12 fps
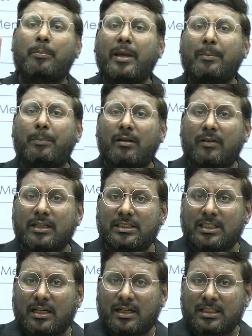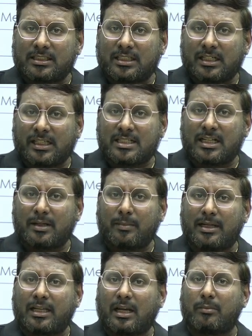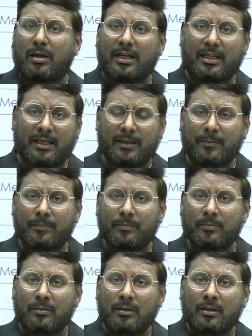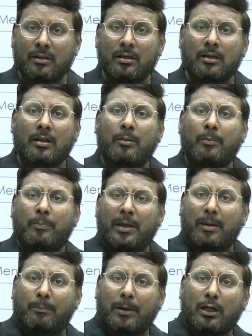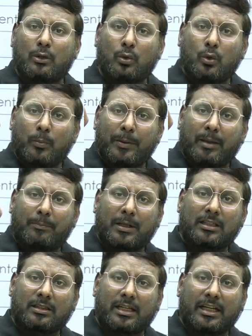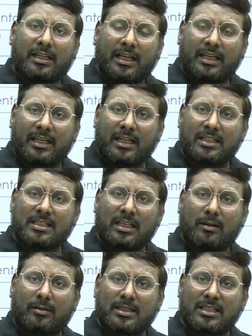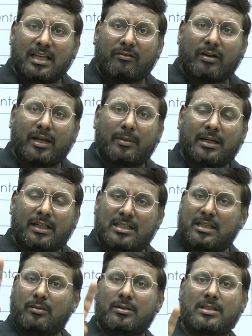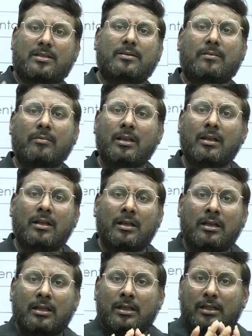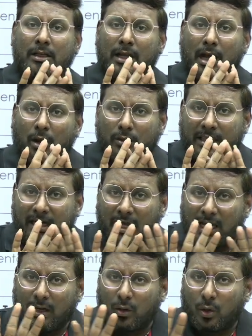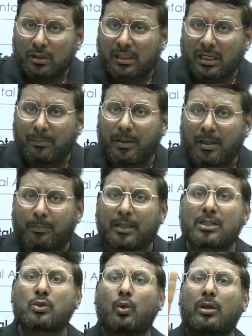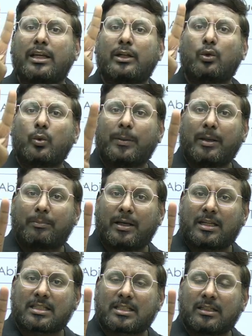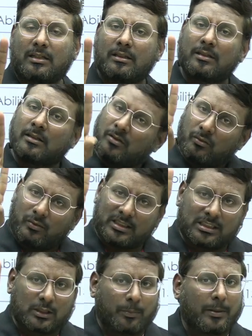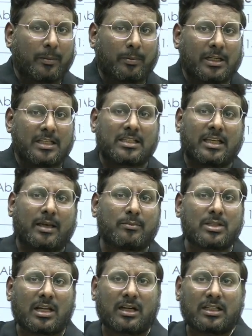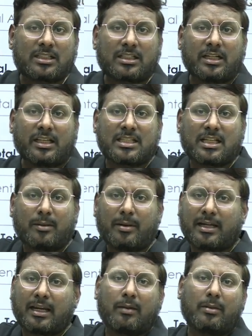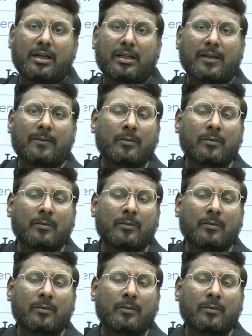Paper 1, general studies and mental ability. Paper 2, paper 3, technical syllabus, environmental syllabus. Now there are no 3 papers, only 2 papers. First paper is same, general studies and mental ability.